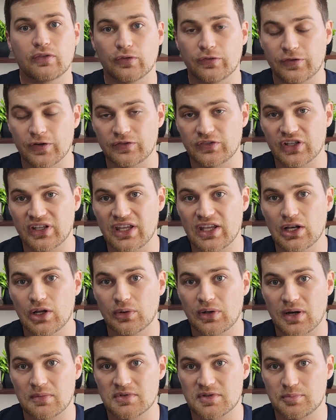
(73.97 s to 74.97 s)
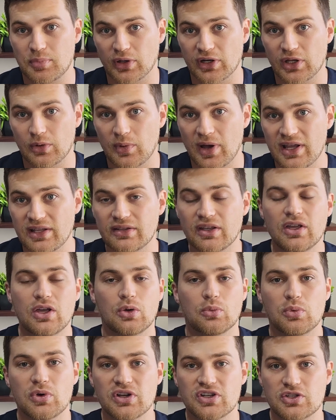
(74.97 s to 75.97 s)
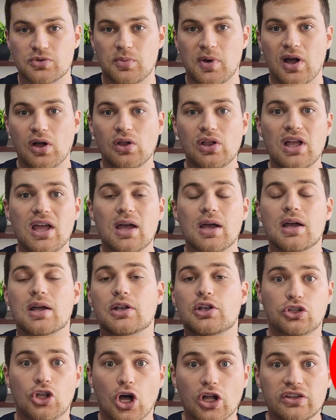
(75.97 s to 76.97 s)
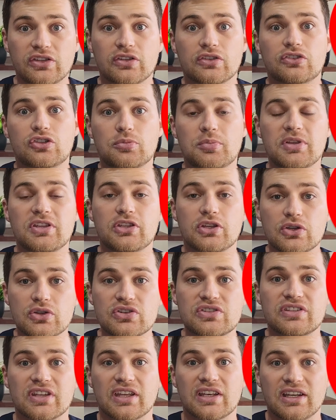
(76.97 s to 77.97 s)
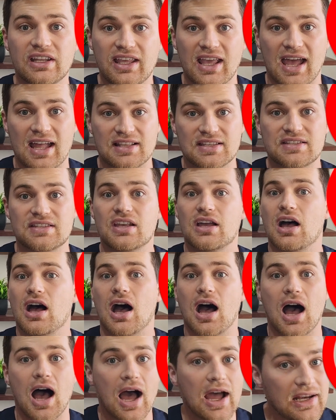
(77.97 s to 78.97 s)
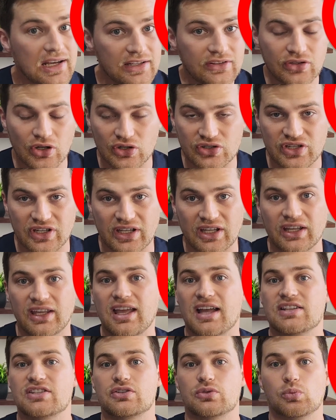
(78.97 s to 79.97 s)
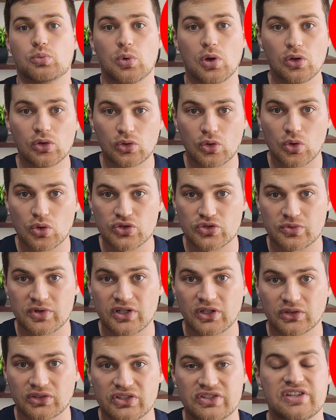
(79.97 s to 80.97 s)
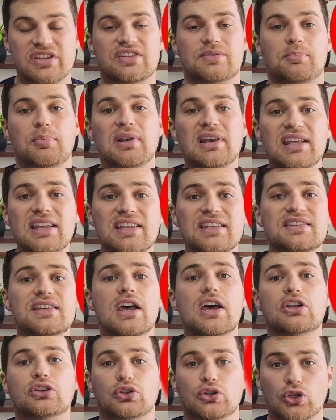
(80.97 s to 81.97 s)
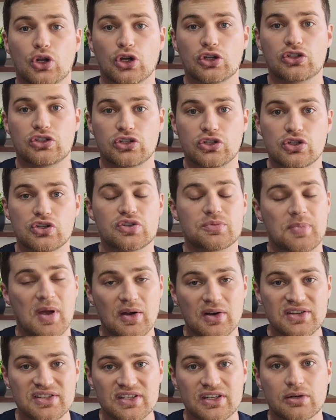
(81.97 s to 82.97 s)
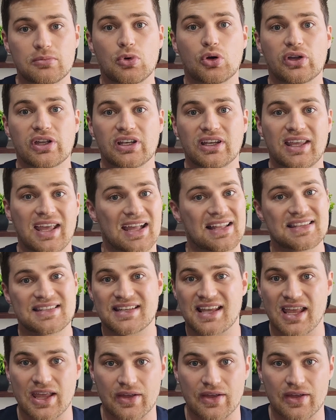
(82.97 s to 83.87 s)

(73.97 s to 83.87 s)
for 50 kilograms body weight works well. Not to be used in cats. Highly toxic in cats, will cause renal disease. Please do not use paracetamol in cats